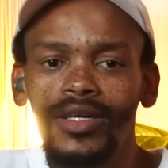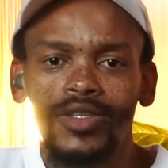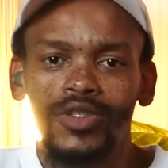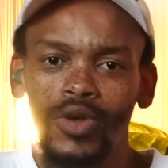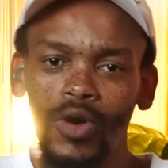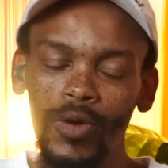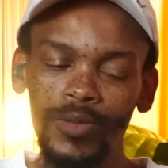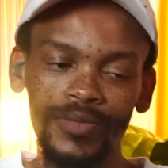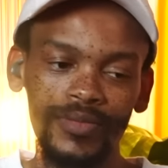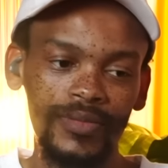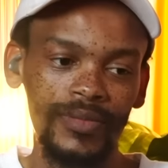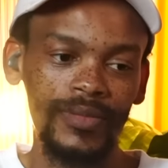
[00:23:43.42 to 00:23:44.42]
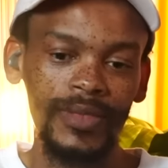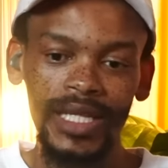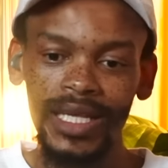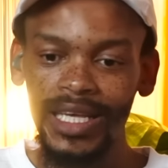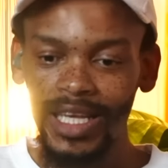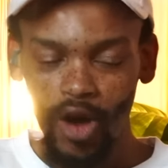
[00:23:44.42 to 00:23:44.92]
So
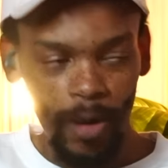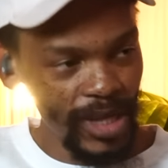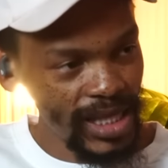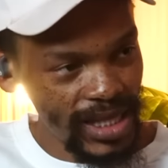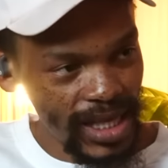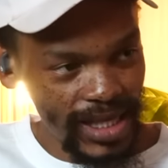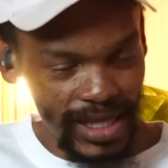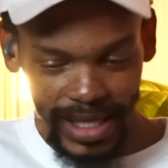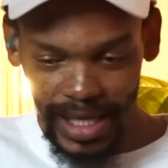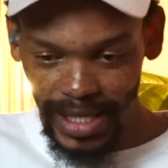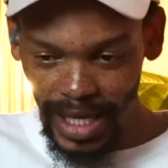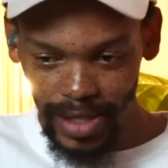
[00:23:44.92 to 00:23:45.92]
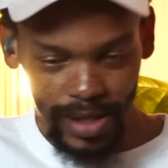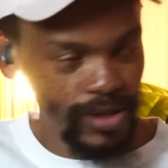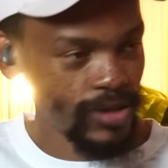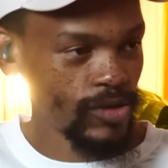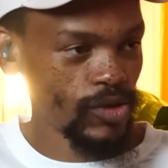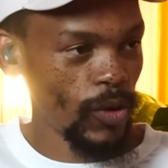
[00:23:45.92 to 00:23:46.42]
common sense says that
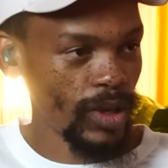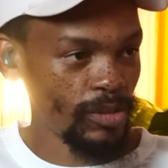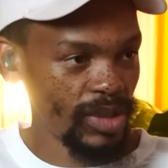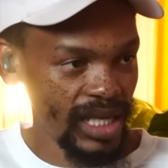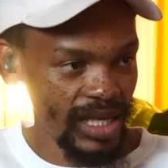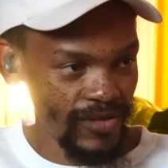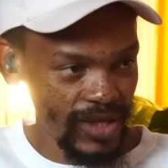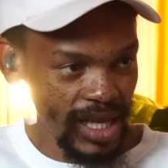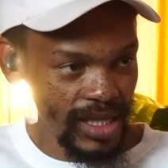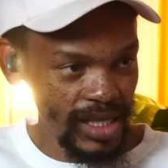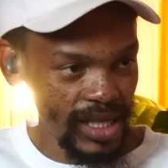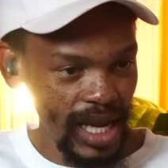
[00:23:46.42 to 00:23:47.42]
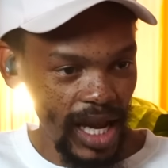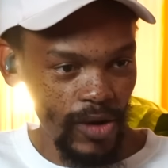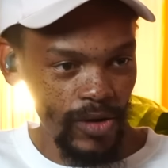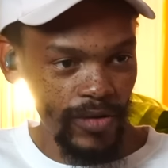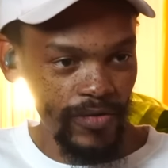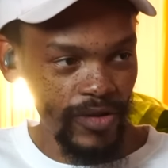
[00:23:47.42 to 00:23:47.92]
no one believes that I
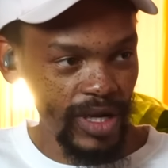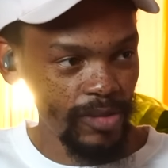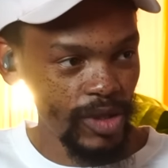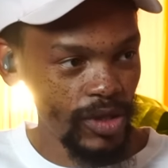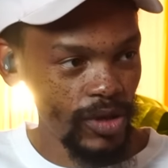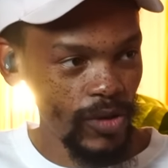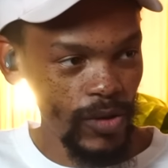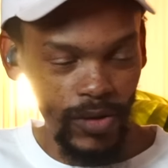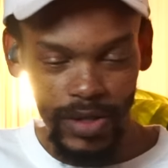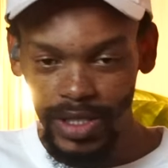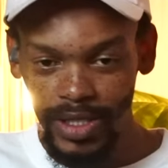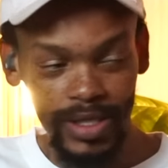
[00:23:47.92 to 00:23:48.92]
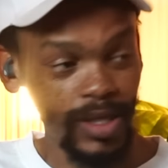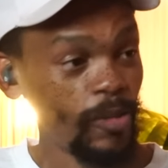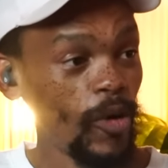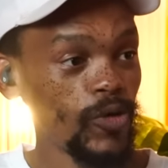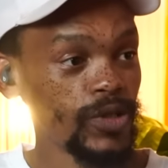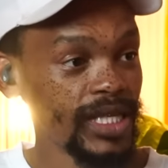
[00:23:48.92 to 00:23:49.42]
could have raped her or
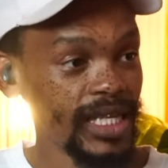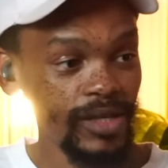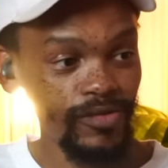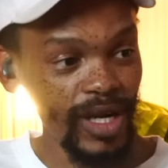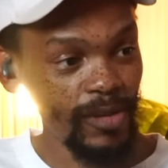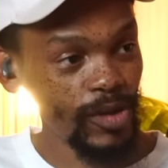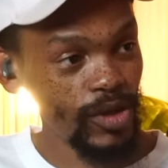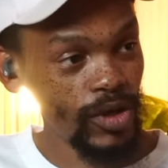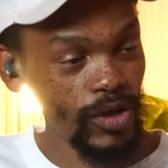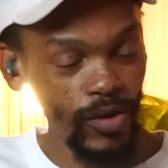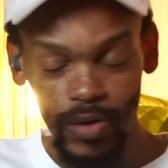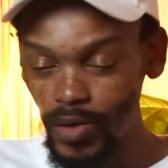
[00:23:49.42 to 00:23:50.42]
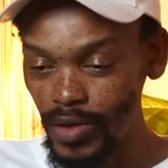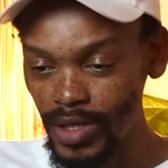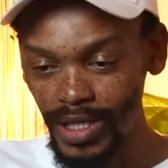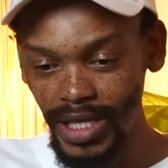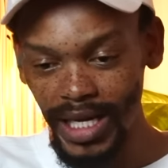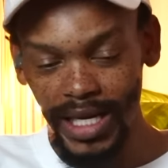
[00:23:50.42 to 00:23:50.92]
supposedly raped her or
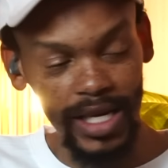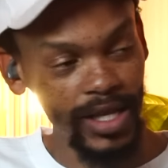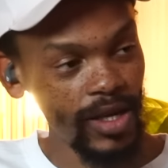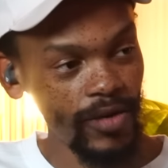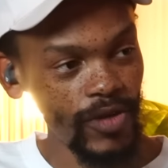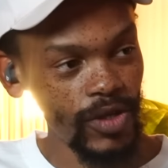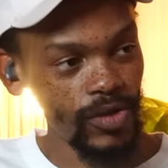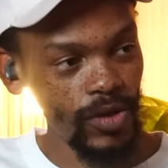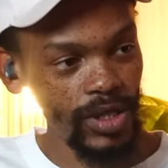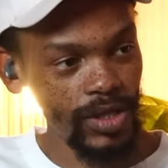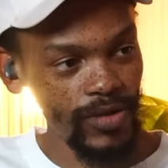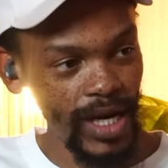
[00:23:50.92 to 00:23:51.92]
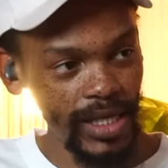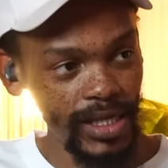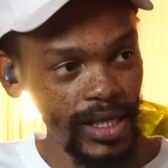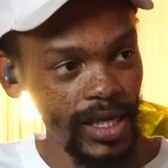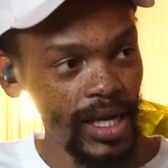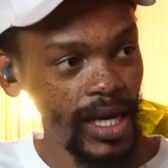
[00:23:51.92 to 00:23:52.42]
done anything of the sort, right?
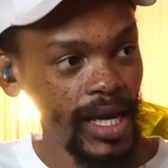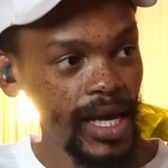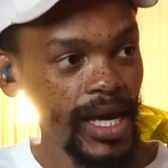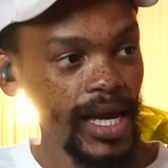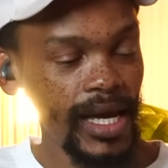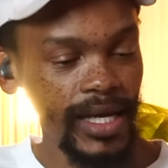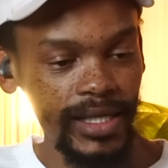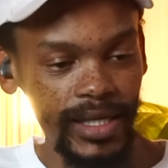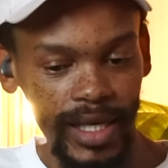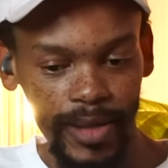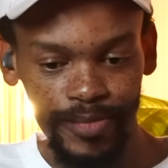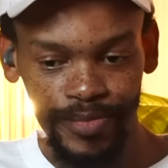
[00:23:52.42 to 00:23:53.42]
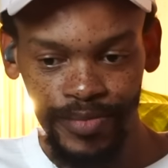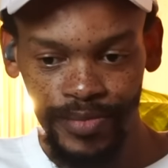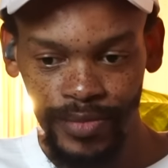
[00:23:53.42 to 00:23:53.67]
And